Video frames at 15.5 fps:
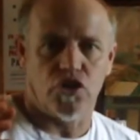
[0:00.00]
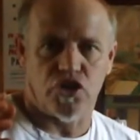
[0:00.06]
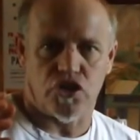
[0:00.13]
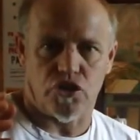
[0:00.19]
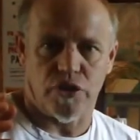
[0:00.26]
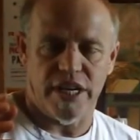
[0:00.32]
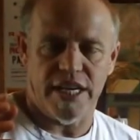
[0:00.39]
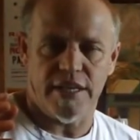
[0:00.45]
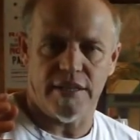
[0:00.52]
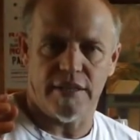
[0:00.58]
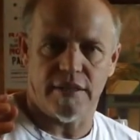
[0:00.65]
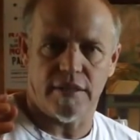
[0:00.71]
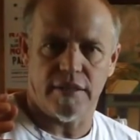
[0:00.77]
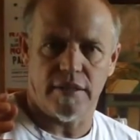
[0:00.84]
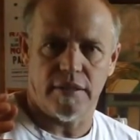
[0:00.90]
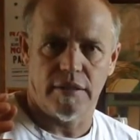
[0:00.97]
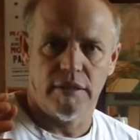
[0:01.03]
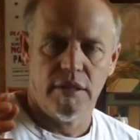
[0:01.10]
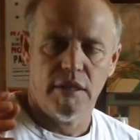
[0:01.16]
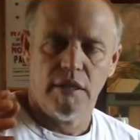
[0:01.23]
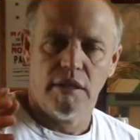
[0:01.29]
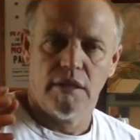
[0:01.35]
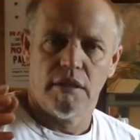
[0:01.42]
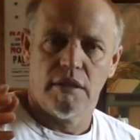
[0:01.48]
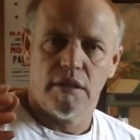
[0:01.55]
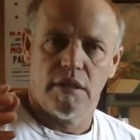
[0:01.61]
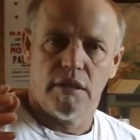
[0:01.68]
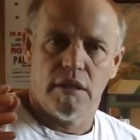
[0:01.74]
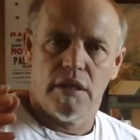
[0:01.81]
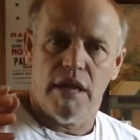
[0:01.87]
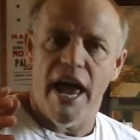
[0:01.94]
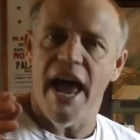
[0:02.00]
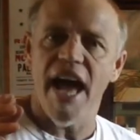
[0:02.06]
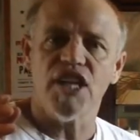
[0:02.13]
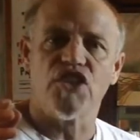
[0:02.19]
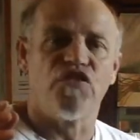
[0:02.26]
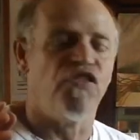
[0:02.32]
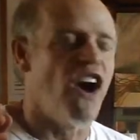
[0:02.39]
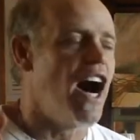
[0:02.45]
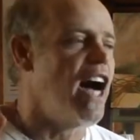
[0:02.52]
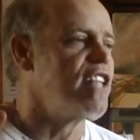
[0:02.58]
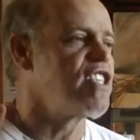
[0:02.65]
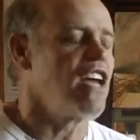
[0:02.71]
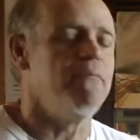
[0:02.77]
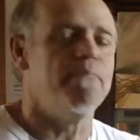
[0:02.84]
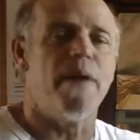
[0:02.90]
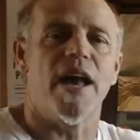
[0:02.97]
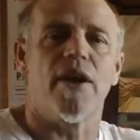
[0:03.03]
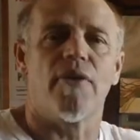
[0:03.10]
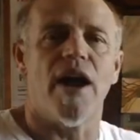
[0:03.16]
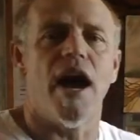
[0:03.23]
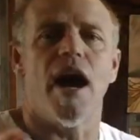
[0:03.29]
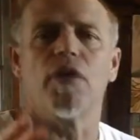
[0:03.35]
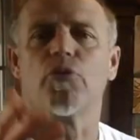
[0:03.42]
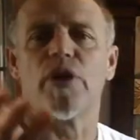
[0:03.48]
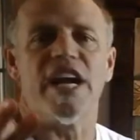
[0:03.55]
Street. Hedge funds have been around.